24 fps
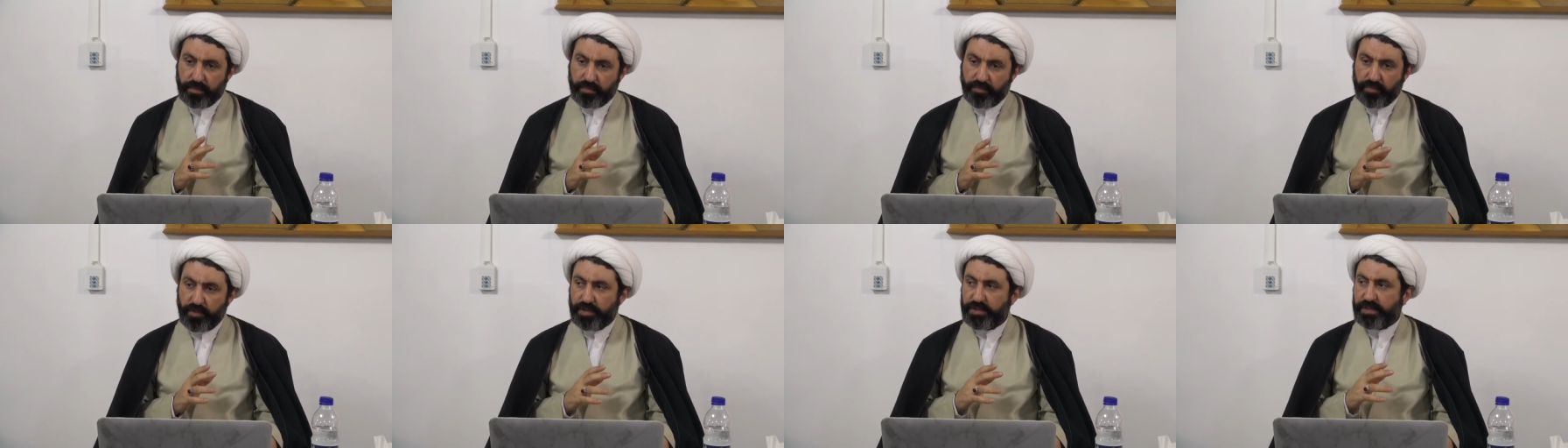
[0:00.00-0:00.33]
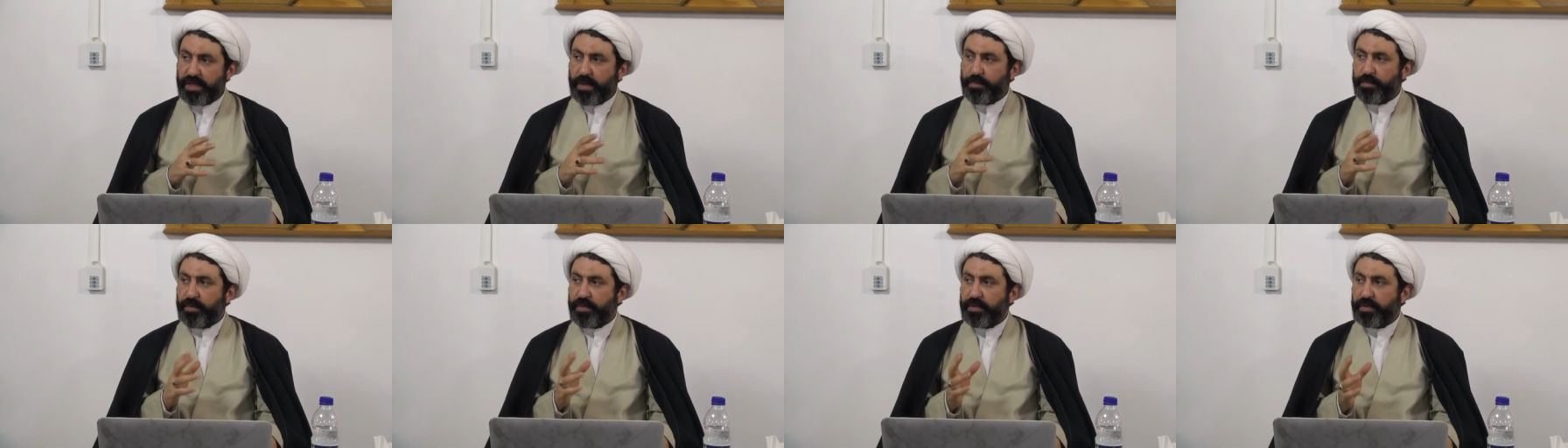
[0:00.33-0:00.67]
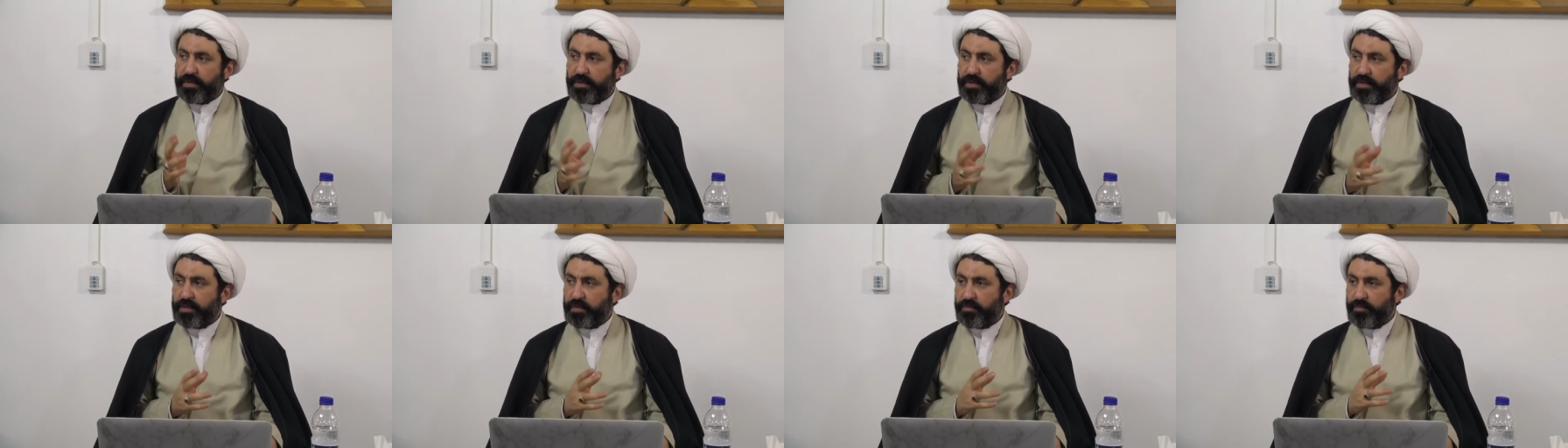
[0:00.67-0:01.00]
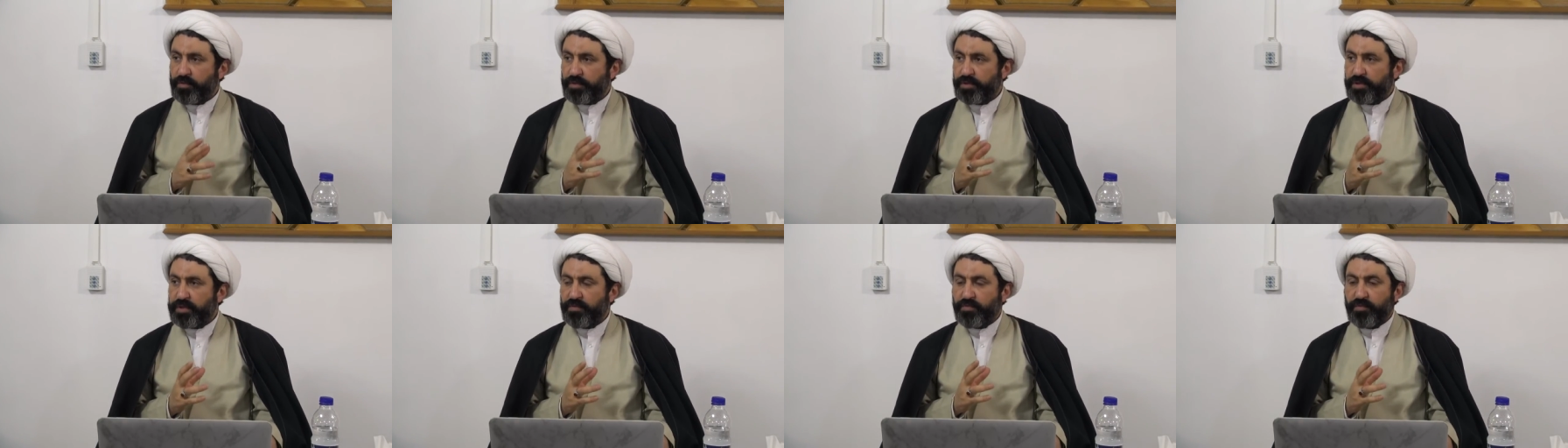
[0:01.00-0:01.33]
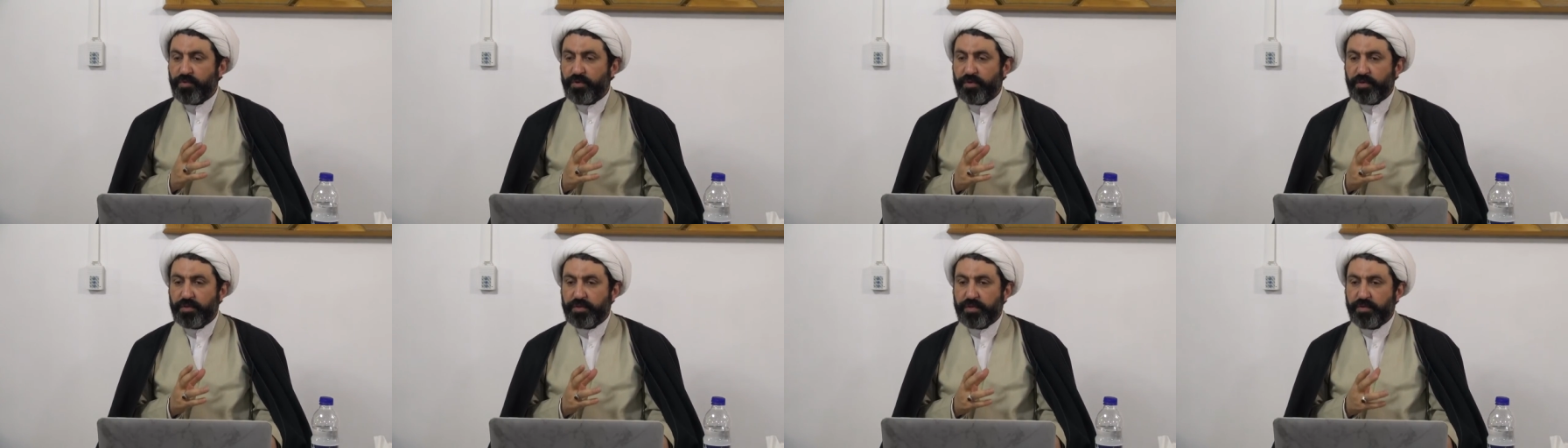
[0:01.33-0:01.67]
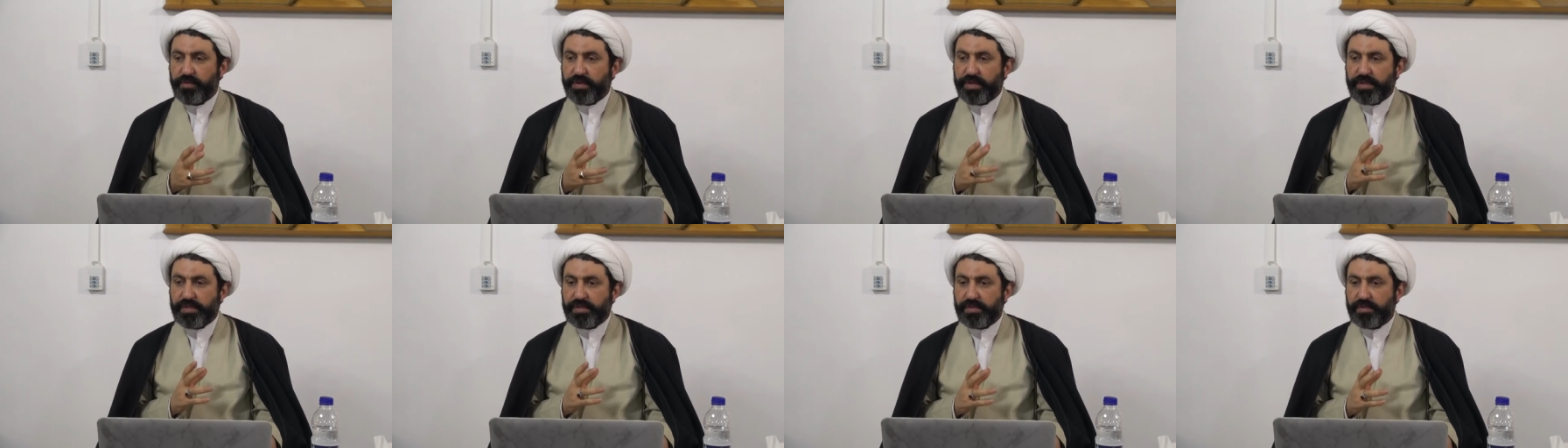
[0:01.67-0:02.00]
For example, in the Muslim world
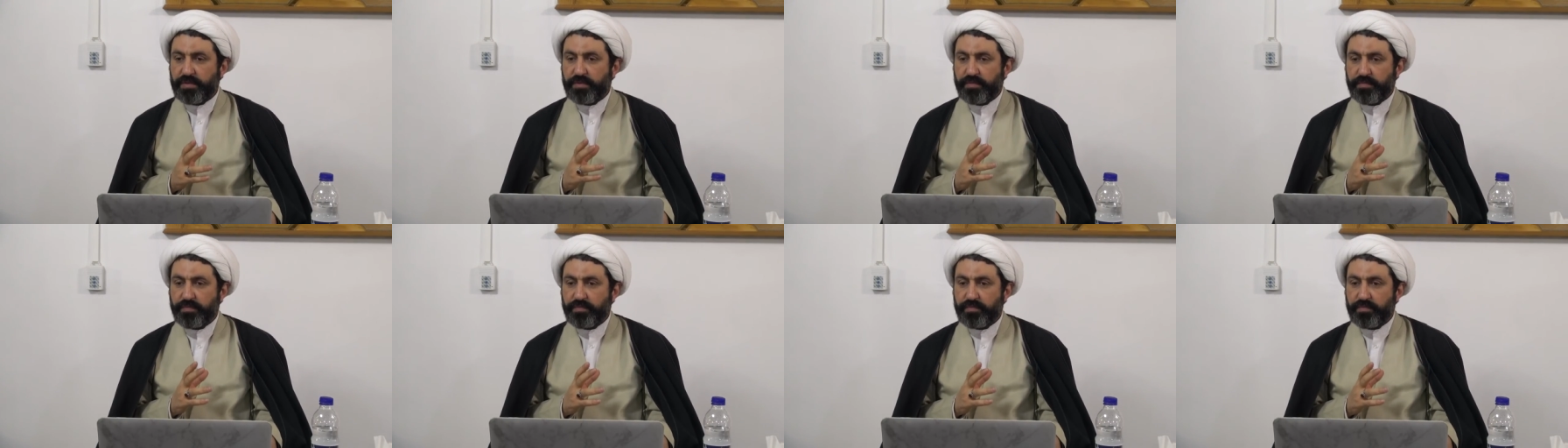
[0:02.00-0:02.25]
there is